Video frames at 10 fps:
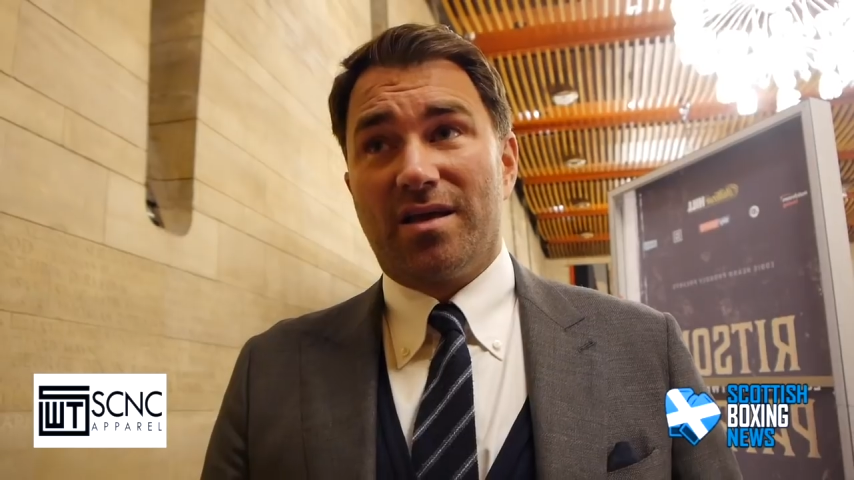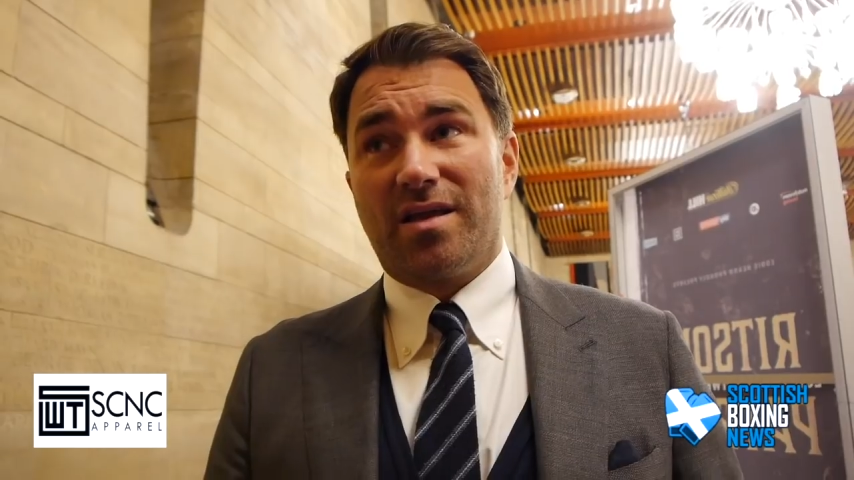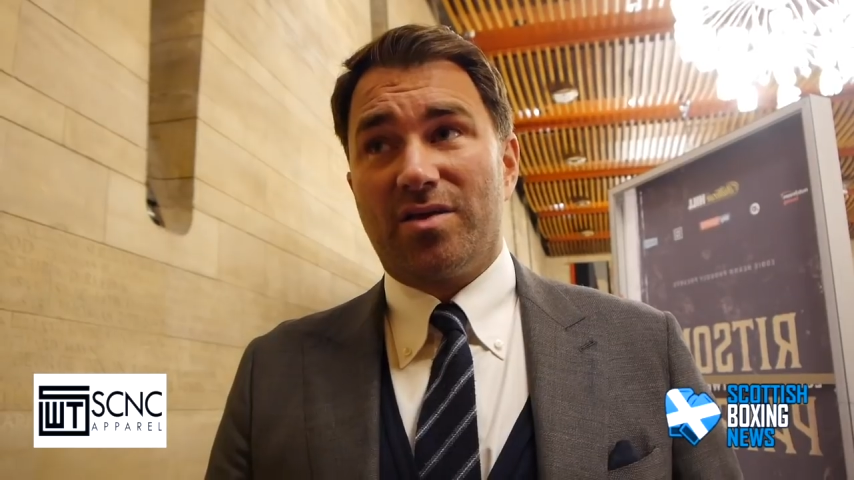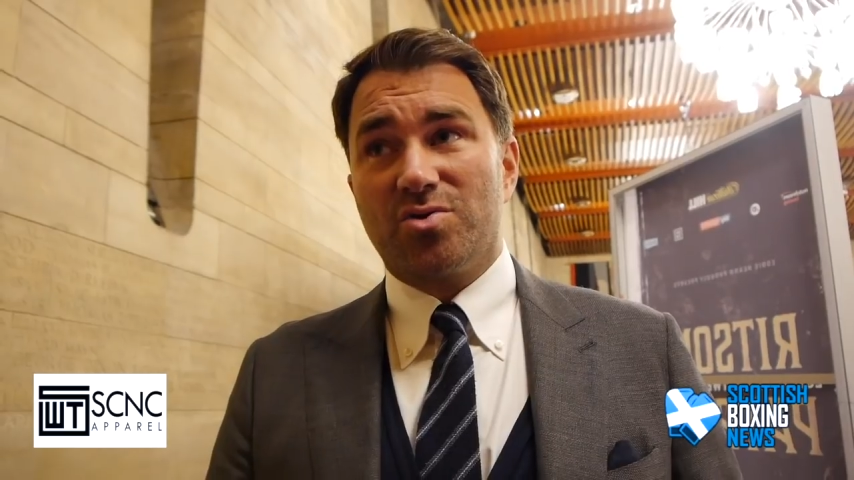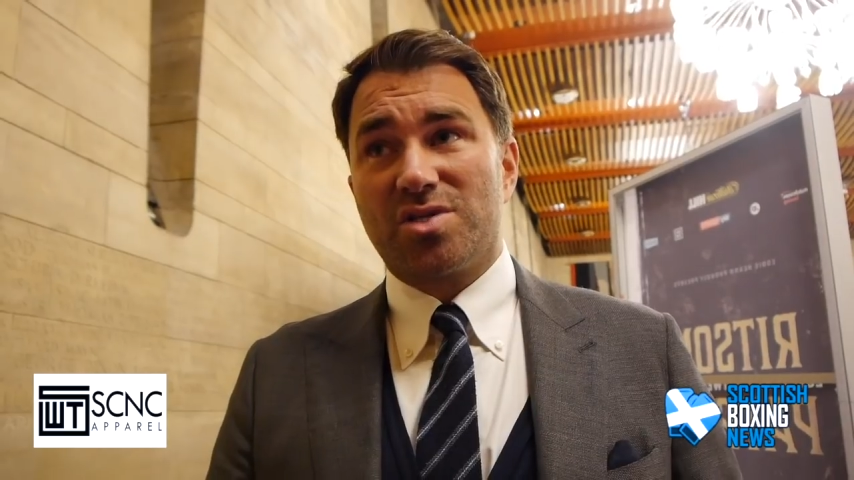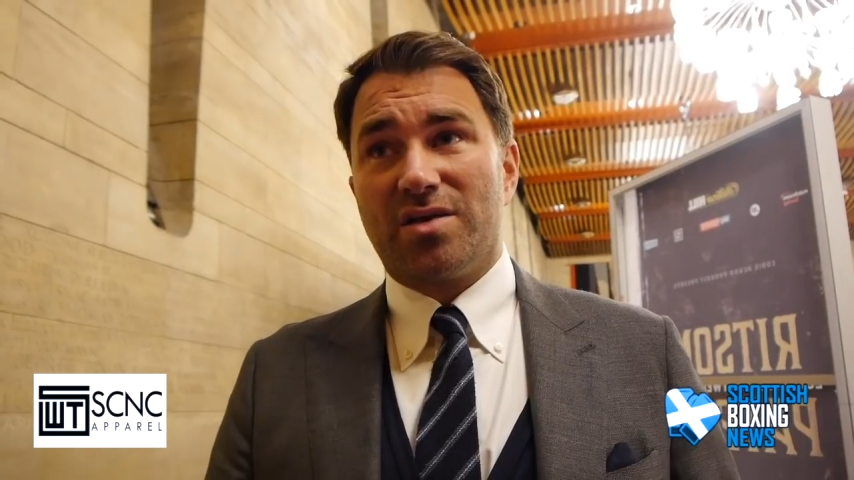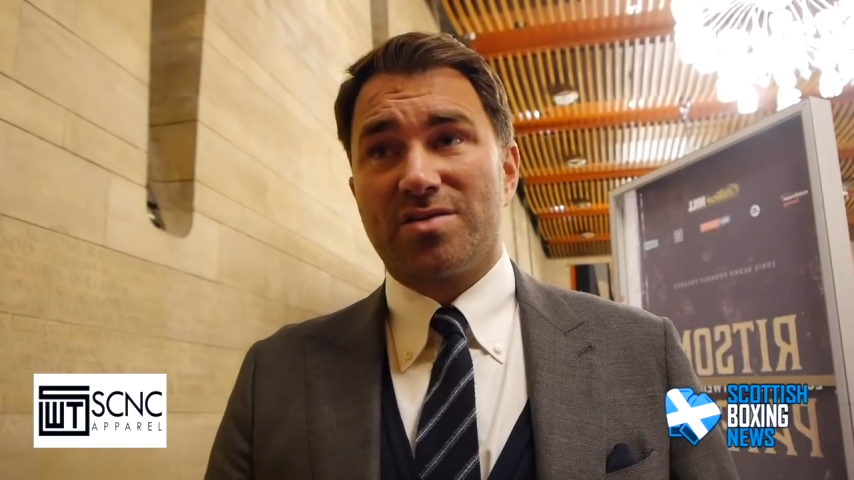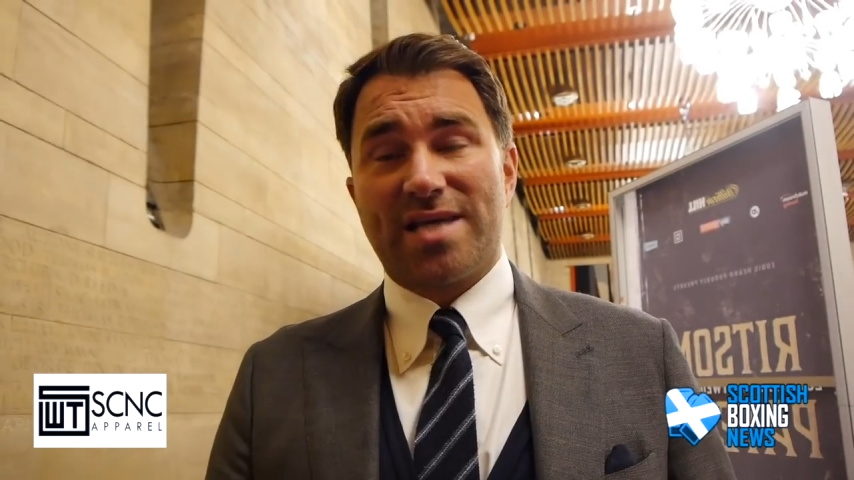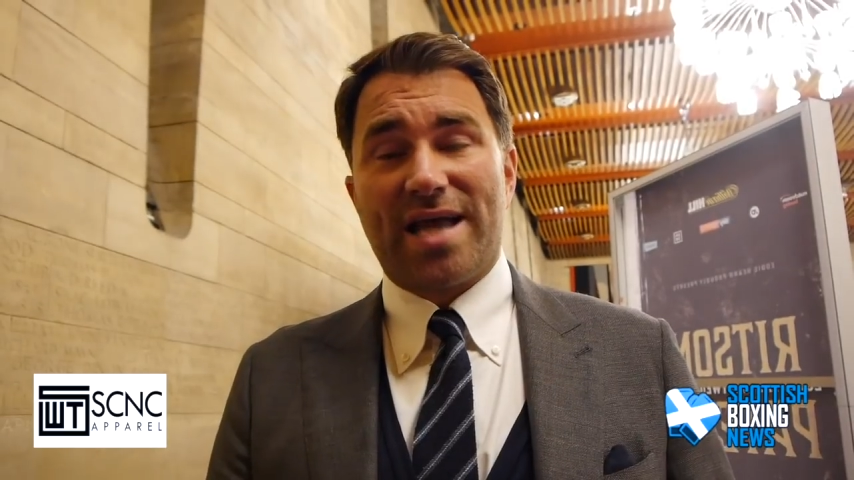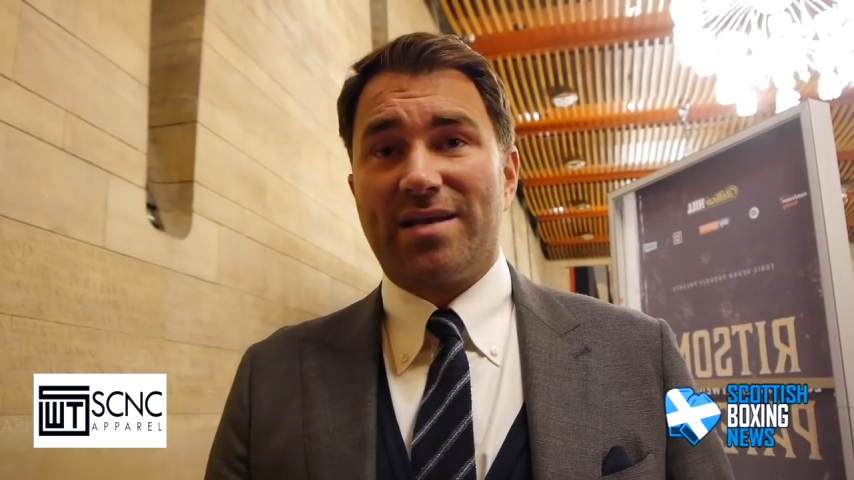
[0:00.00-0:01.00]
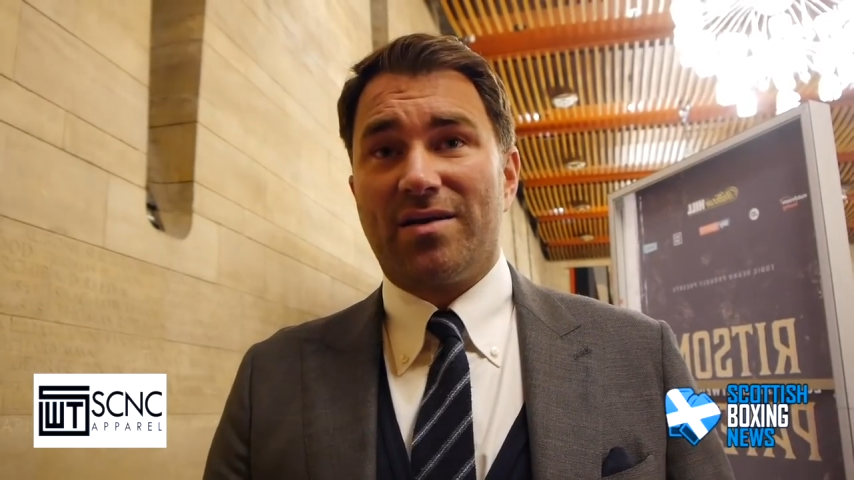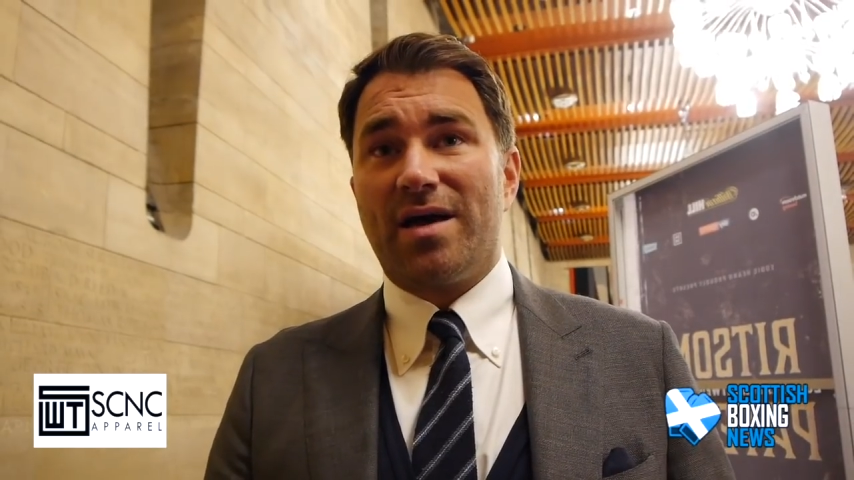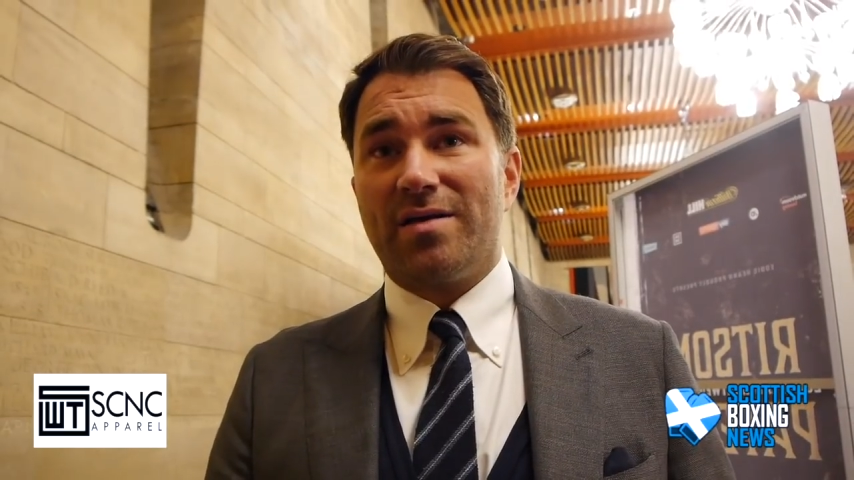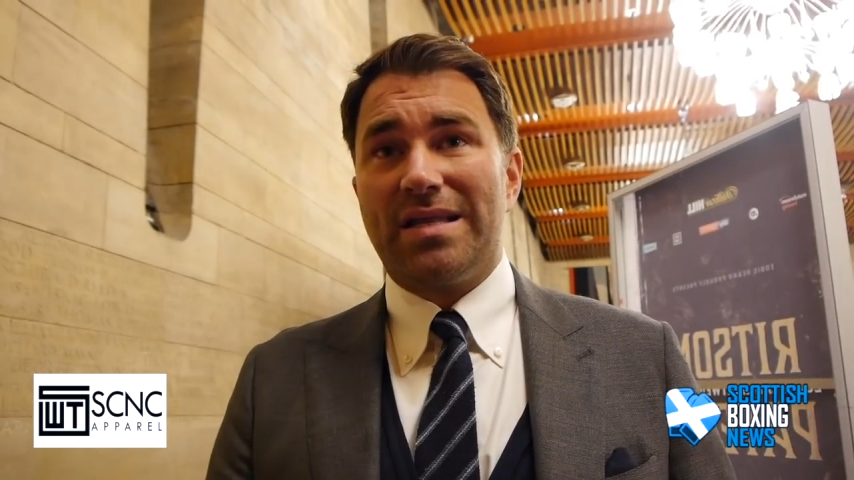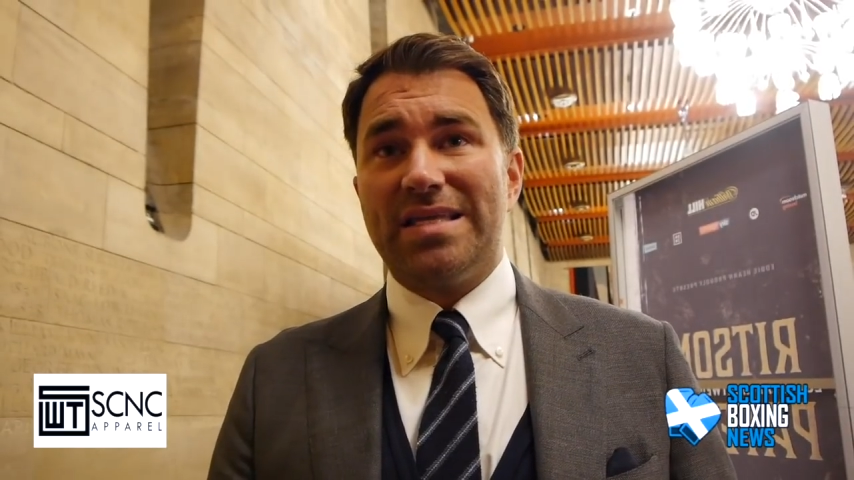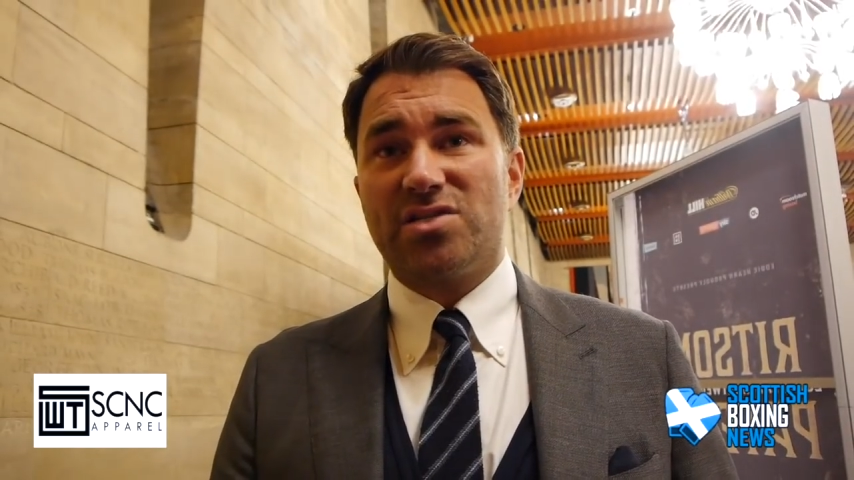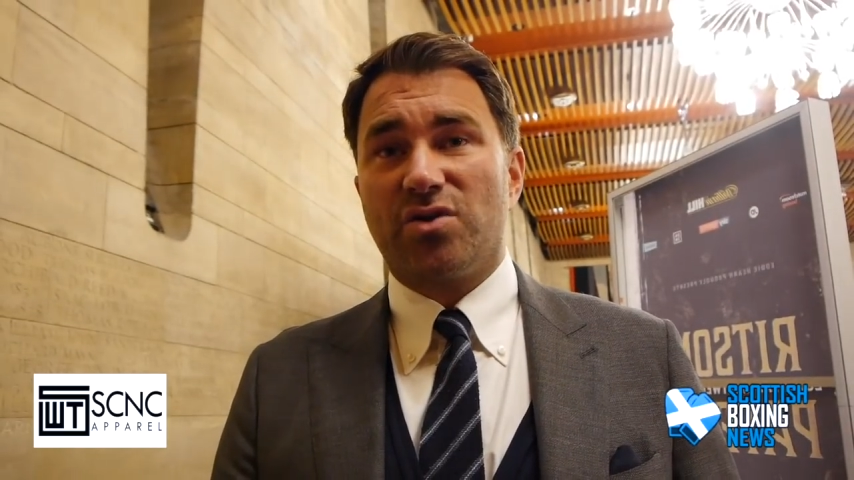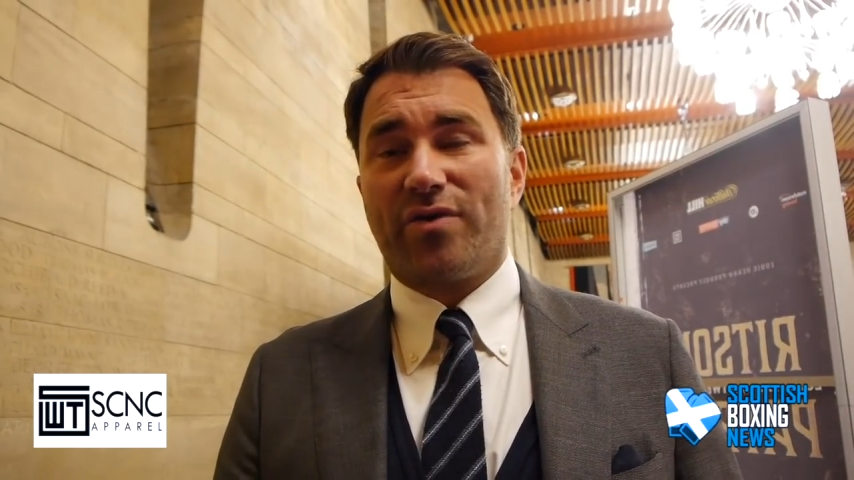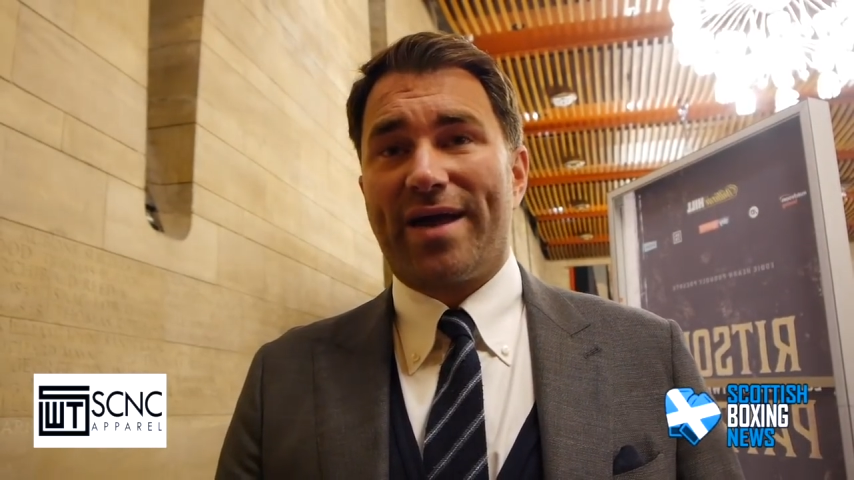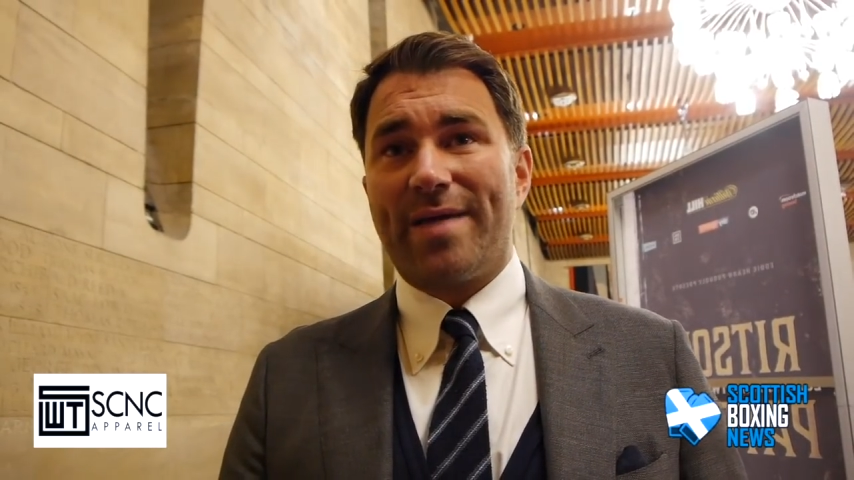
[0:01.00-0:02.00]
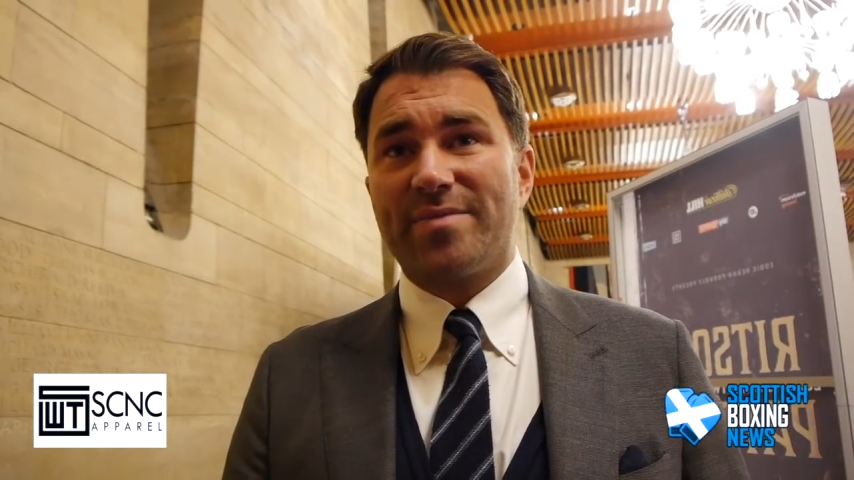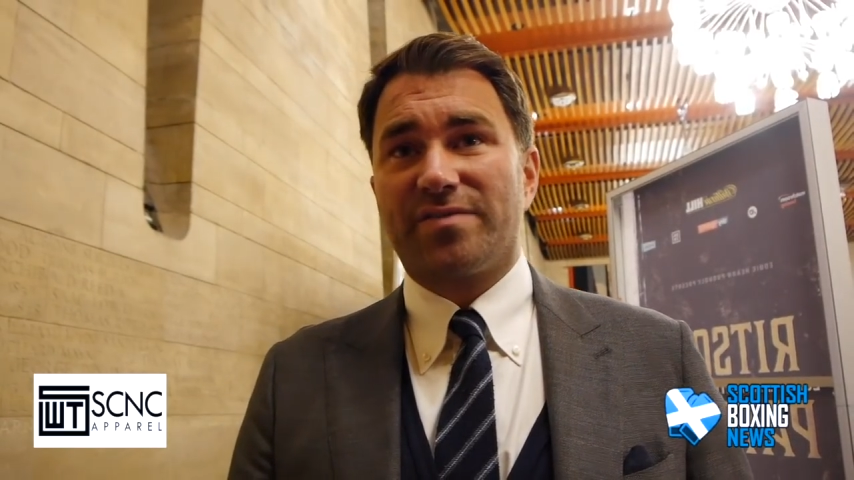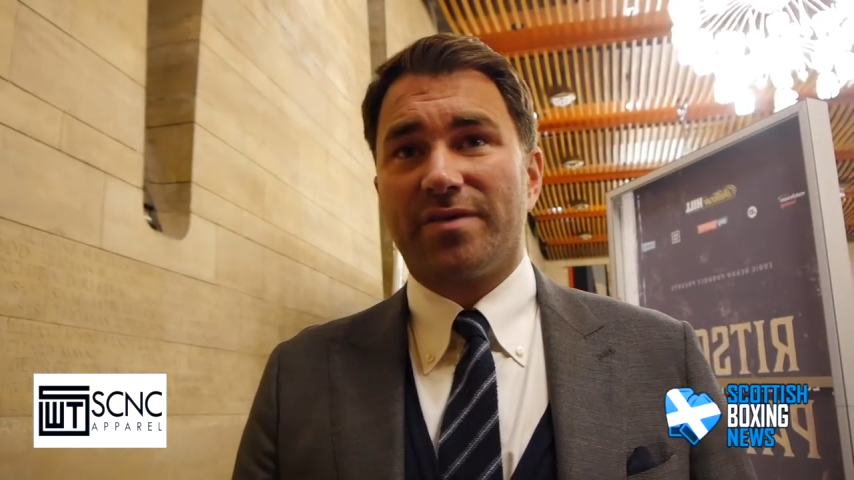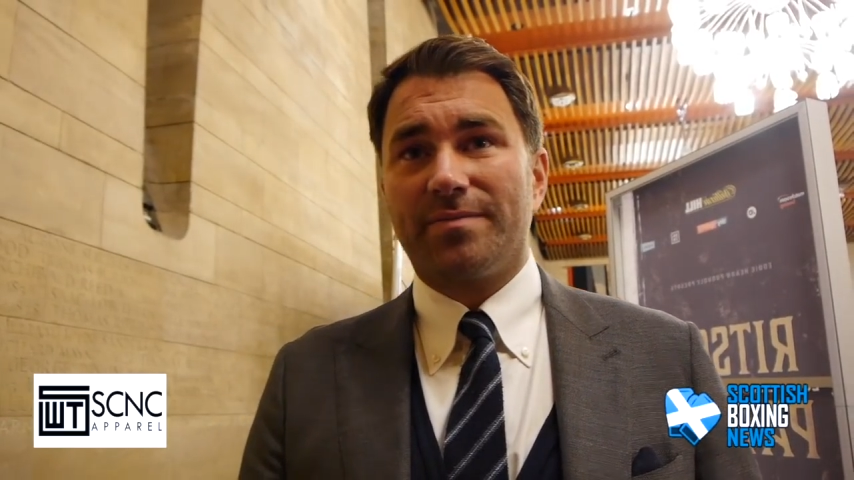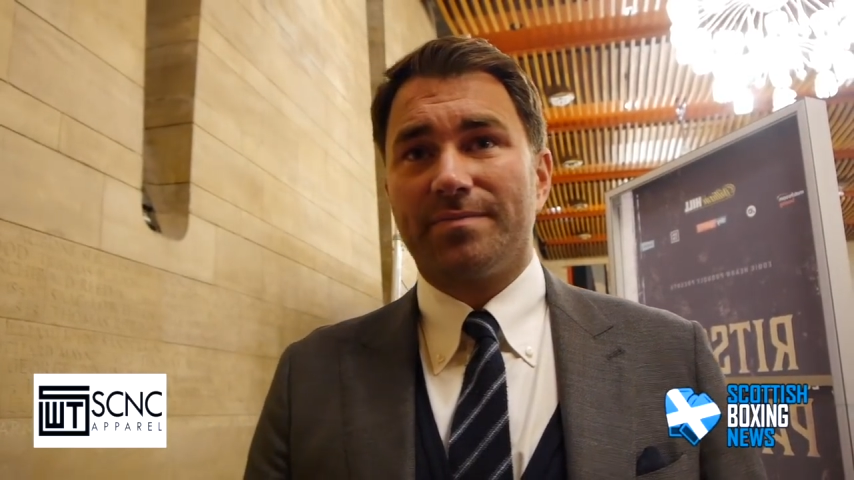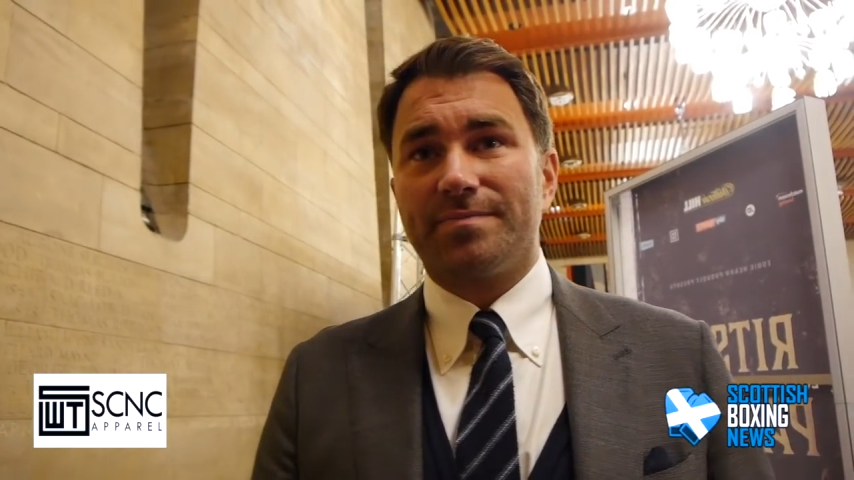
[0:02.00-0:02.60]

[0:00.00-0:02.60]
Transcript: you know, you'll see on Saturday night it leads to a great atmosphere.